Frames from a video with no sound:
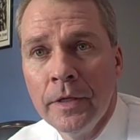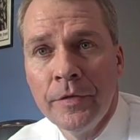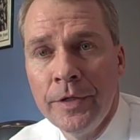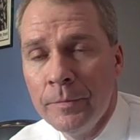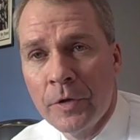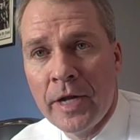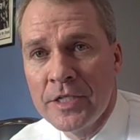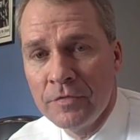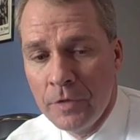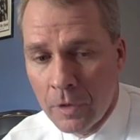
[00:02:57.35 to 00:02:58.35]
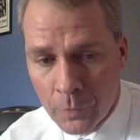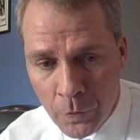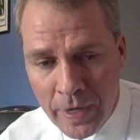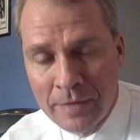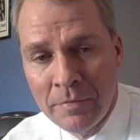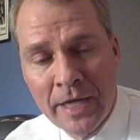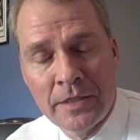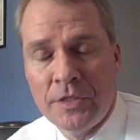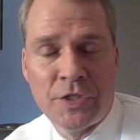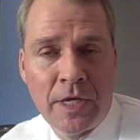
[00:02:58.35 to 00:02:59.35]
The Democrats have gone right
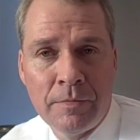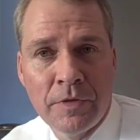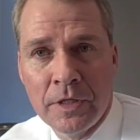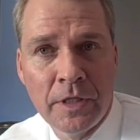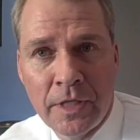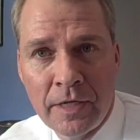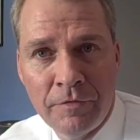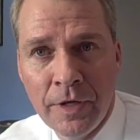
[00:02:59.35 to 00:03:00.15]
back to the same thing that they've